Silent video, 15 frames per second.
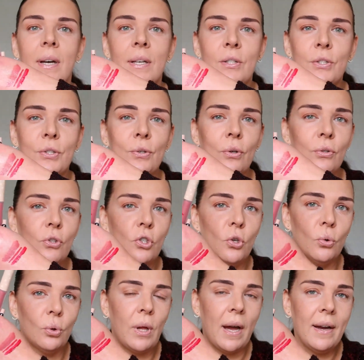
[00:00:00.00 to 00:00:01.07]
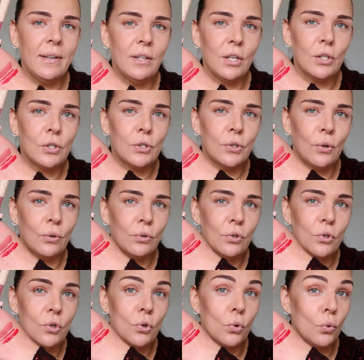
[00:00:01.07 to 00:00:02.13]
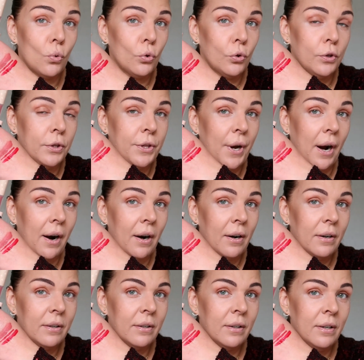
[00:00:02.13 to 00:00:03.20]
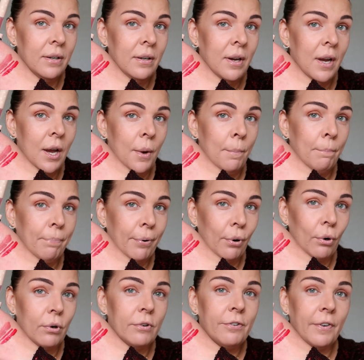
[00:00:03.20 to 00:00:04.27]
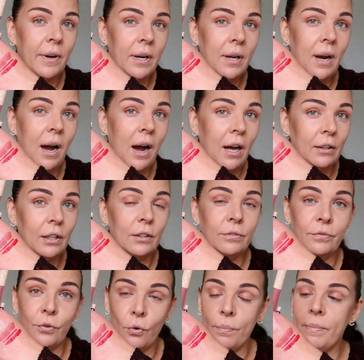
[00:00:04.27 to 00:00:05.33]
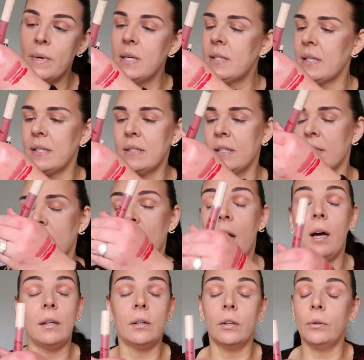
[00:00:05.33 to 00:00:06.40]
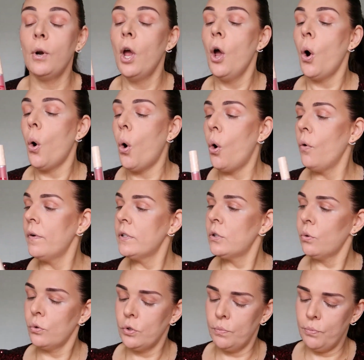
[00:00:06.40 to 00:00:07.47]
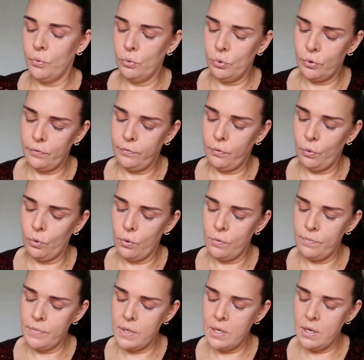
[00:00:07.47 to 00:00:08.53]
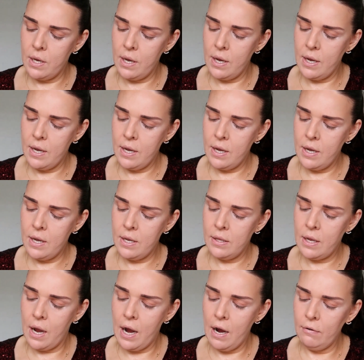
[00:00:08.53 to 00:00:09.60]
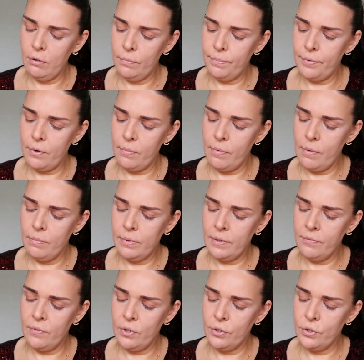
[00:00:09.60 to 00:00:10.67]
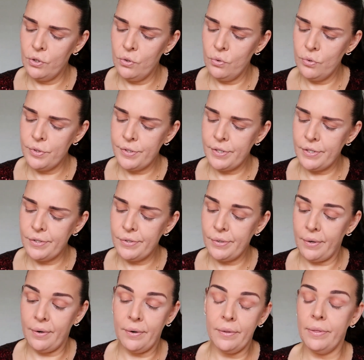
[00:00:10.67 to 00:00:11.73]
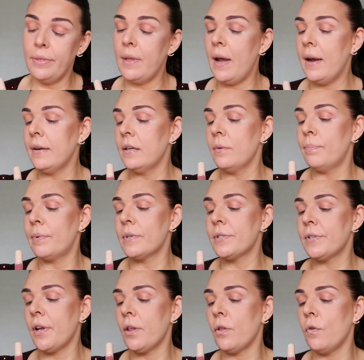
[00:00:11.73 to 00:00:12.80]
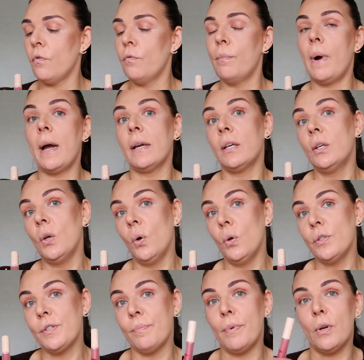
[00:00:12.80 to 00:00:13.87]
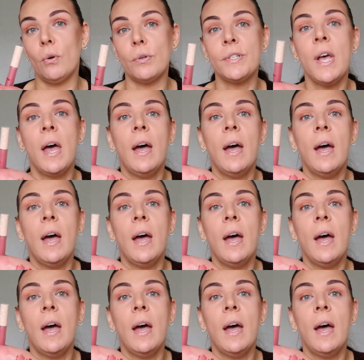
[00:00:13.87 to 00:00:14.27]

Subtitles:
it's not too light, it's not too dark. Perfect color for me. This is color always looks beautiful on me, and I will probably use this on 90% of my girls because